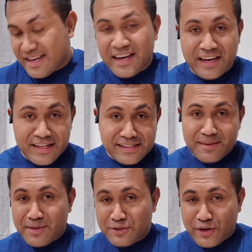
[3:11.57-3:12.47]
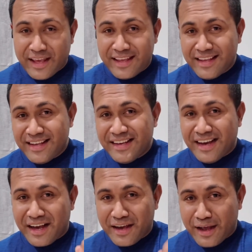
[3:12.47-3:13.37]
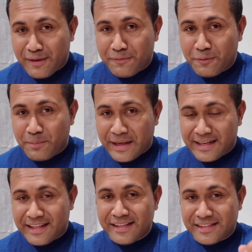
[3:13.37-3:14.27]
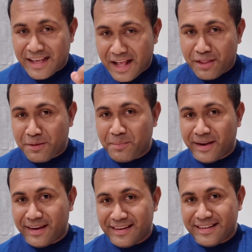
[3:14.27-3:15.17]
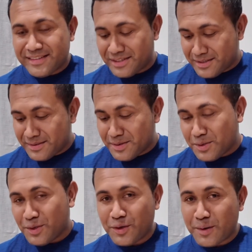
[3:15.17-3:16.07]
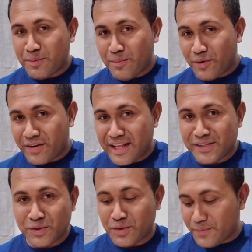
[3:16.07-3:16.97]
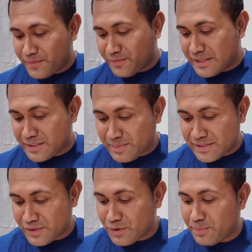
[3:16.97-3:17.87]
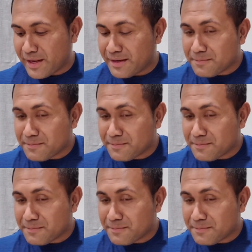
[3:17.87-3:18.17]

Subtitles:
I learned something today. A colorful plate is a healthy plate. So you gotta put more greens or vegetables in your plate.